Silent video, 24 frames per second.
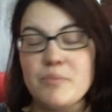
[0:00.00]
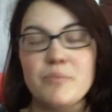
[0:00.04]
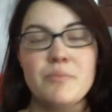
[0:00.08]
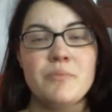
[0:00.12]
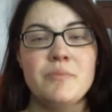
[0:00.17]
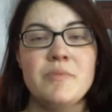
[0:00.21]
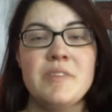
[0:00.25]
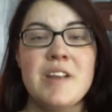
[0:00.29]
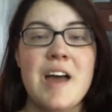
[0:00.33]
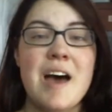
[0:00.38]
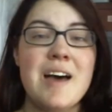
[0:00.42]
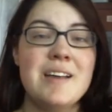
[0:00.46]

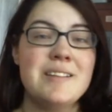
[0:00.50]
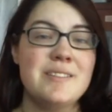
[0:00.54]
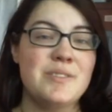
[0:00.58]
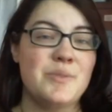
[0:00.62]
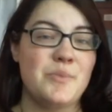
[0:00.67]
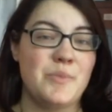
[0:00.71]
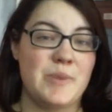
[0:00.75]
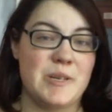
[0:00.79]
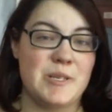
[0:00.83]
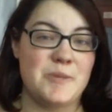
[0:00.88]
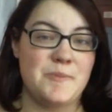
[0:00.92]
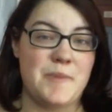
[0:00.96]
not
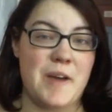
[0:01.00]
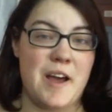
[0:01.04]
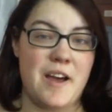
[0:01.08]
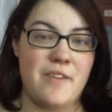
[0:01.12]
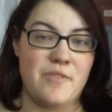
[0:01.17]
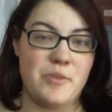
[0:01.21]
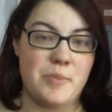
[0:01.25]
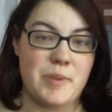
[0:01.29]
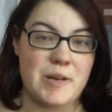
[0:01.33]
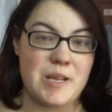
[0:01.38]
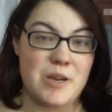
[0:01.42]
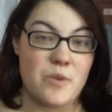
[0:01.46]
wish
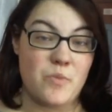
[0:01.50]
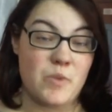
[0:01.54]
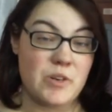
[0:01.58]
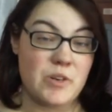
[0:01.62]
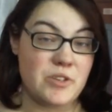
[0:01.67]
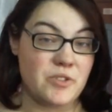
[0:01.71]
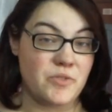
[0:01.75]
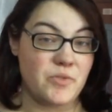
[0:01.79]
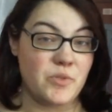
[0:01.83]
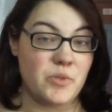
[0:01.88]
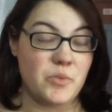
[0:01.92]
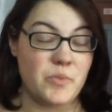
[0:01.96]
everybody a
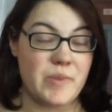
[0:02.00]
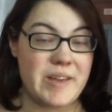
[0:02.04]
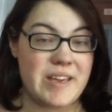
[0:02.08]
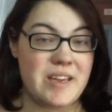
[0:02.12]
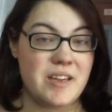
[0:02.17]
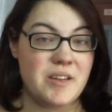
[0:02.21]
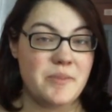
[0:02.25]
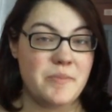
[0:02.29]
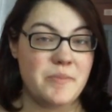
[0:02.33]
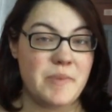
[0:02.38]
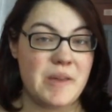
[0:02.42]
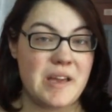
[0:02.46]
wonderful week,
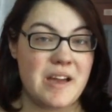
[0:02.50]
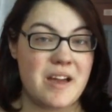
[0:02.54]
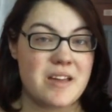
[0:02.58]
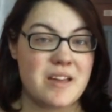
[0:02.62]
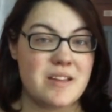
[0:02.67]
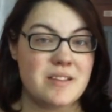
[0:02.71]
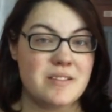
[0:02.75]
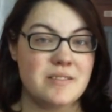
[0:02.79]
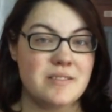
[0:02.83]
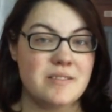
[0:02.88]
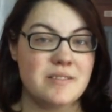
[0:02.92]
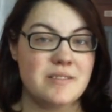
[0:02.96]

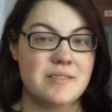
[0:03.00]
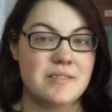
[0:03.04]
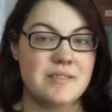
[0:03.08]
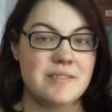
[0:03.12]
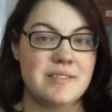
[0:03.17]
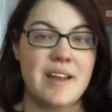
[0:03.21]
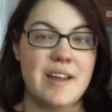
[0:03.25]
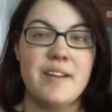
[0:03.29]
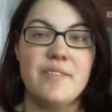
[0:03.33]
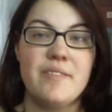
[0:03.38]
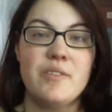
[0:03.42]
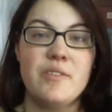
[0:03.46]
because
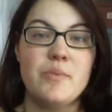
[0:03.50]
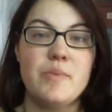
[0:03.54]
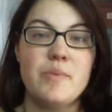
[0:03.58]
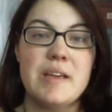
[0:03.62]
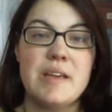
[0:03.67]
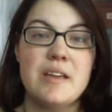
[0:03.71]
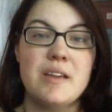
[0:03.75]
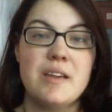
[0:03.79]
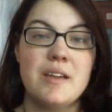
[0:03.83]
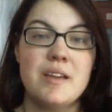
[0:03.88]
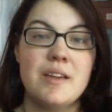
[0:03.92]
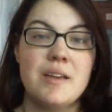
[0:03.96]
not every
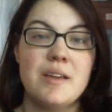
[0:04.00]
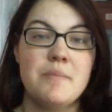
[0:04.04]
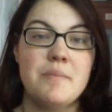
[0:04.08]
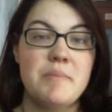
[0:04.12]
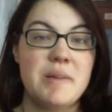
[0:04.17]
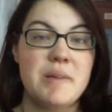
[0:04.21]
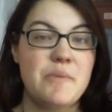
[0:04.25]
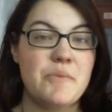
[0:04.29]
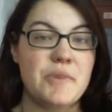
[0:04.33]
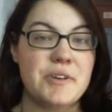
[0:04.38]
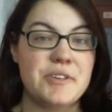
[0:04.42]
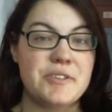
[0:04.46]
week can be
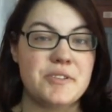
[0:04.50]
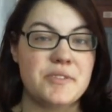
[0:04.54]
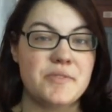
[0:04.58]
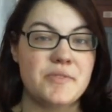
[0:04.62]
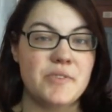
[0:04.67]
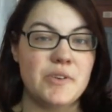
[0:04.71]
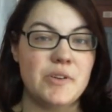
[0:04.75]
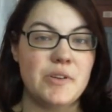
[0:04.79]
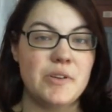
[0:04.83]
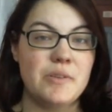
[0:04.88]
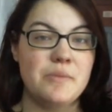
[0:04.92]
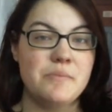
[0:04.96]

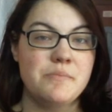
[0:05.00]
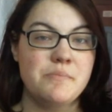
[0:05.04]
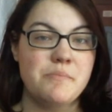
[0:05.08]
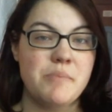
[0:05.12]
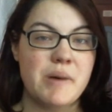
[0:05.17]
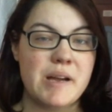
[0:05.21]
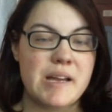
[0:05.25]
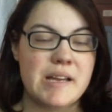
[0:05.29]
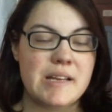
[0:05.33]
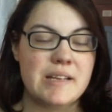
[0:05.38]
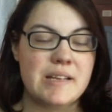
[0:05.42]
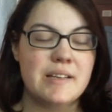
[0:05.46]
wonderful,
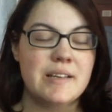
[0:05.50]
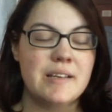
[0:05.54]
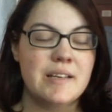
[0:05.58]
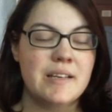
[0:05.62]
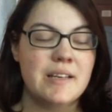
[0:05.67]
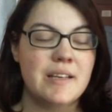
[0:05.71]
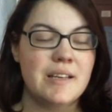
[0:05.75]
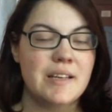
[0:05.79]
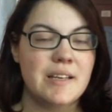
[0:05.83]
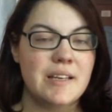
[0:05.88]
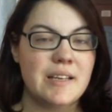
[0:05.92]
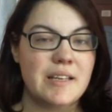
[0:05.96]
but
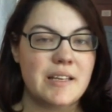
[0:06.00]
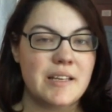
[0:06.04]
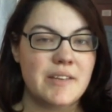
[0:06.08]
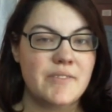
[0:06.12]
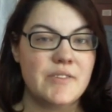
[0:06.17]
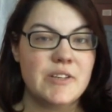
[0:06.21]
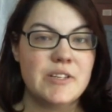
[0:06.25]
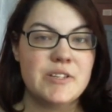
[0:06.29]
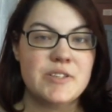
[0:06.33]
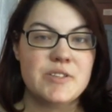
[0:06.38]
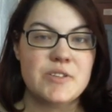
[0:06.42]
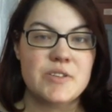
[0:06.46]

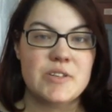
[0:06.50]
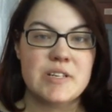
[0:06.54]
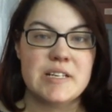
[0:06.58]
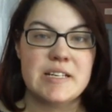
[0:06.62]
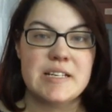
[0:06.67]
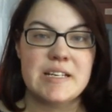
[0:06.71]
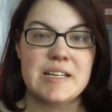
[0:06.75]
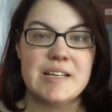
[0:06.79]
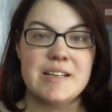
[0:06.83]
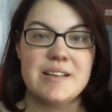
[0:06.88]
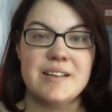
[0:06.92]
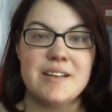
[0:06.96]
even
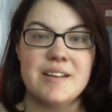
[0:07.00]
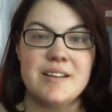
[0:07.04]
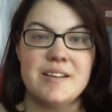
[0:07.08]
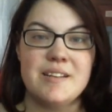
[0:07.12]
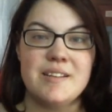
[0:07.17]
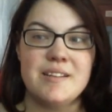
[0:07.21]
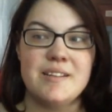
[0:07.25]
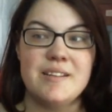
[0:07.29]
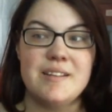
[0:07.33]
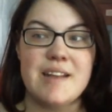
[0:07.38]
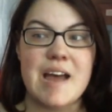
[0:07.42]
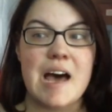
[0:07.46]
during
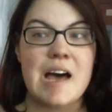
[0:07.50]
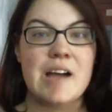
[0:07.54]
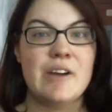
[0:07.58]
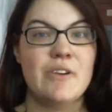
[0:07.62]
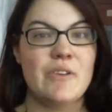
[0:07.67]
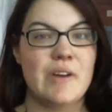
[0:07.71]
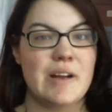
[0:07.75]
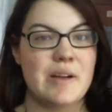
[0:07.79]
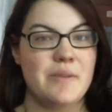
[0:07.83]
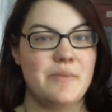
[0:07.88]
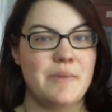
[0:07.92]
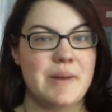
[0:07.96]
not
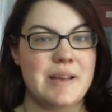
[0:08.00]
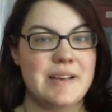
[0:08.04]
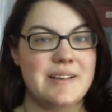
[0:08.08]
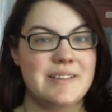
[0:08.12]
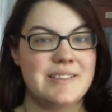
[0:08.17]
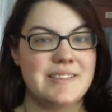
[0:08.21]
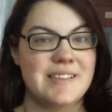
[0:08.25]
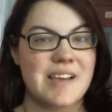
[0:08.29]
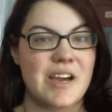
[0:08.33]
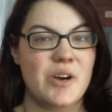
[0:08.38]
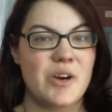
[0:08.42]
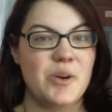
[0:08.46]
great weeks,
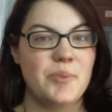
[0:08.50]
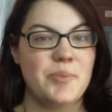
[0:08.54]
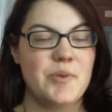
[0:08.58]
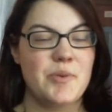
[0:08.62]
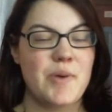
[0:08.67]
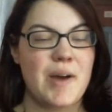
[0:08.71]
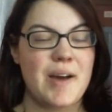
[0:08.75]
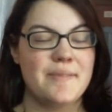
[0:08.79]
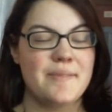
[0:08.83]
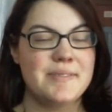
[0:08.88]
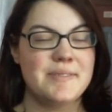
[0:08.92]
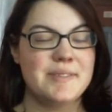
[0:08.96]
I hope you
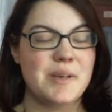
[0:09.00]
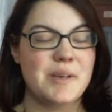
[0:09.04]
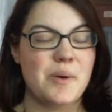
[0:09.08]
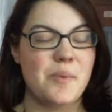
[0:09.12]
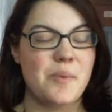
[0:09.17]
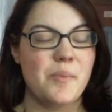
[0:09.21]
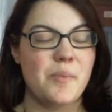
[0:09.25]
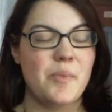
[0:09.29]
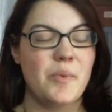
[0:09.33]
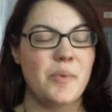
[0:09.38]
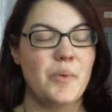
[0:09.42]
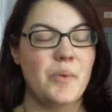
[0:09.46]
have
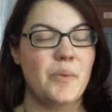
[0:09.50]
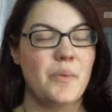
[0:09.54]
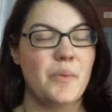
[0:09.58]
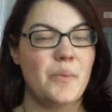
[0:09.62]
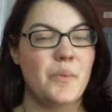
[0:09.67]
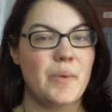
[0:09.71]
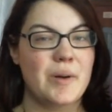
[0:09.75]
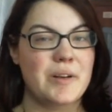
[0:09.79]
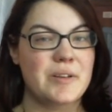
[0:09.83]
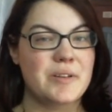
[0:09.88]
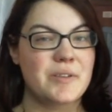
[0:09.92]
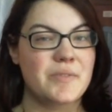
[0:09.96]
some
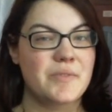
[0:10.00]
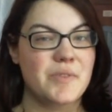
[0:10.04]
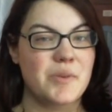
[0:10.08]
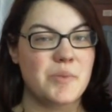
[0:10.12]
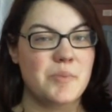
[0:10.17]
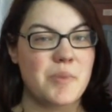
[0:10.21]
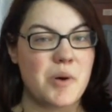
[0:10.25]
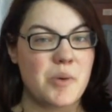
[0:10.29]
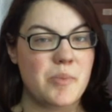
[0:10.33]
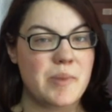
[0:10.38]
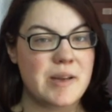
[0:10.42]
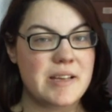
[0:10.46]
wonderful
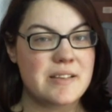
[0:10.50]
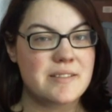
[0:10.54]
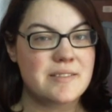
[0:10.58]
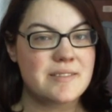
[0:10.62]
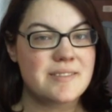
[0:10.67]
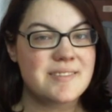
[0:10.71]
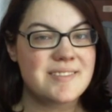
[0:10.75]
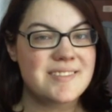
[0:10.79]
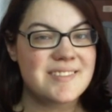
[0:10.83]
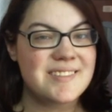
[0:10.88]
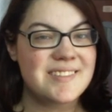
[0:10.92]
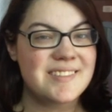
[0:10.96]

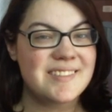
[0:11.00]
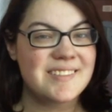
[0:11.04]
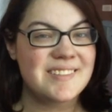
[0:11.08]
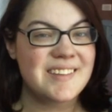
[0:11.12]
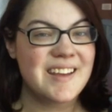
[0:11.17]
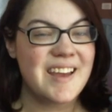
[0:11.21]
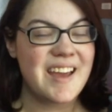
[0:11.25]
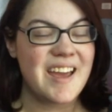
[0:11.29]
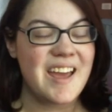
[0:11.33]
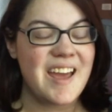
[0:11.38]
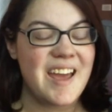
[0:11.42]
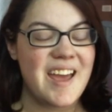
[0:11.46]
moments.
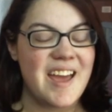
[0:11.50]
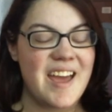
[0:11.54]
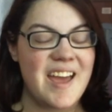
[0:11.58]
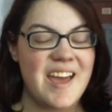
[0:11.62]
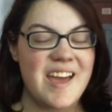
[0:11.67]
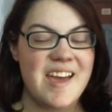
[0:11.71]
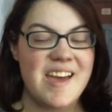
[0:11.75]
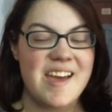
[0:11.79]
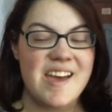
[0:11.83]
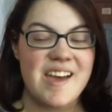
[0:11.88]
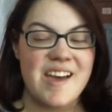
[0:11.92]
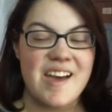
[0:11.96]

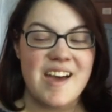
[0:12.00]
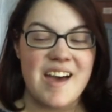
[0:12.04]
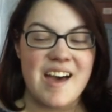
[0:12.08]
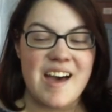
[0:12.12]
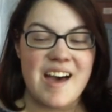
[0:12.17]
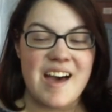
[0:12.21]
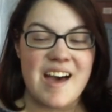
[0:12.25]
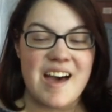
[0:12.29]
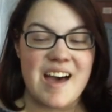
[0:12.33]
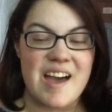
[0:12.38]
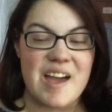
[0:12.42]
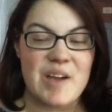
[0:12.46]

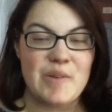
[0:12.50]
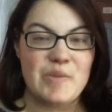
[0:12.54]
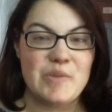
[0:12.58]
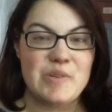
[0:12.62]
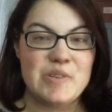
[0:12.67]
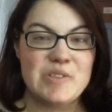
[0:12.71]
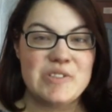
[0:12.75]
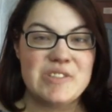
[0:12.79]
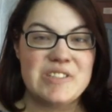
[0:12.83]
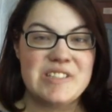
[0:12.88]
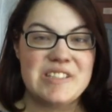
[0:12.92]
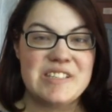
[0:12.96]
I
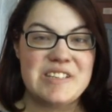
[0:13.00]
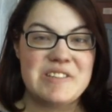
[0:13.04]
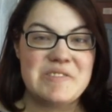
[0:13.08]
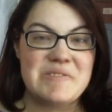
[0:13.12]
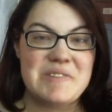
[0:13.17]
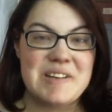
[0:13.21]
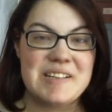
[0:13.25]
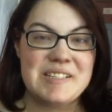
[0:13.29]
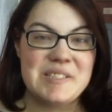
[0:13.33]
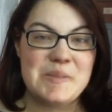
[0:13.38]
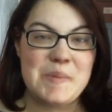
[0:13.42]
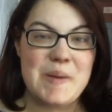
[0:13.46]
will see you
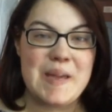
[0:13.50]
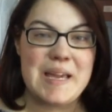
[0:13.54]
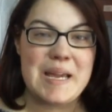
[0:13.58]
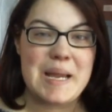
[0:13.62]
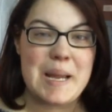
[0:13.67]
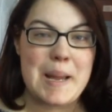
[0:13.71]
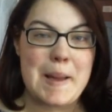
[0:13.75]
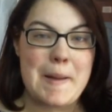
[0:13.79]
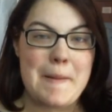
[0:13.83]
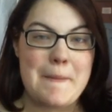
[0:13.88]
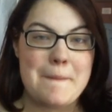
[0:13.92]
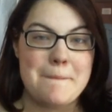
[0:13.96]
next week.
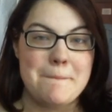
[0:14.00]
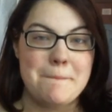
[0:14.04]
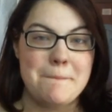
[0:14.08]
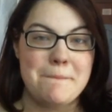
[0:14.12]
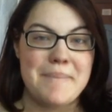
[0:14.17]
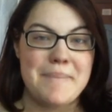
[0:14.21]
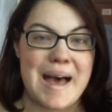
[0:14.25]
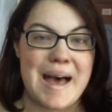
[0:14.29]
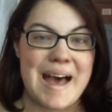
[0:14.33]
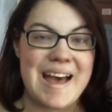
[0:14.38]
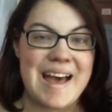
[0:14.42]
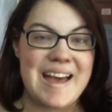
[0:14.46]

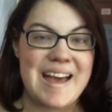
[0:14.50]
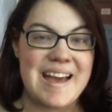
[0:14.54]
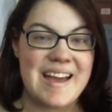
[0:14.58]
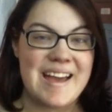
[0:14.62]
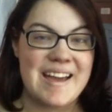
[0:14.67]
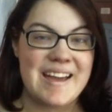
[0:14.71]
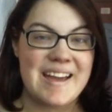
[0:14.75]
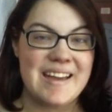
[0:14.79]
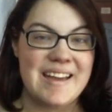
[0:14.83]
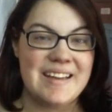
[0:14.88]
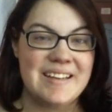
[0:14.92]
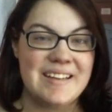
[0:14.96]

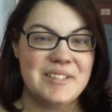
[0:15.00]
Bye.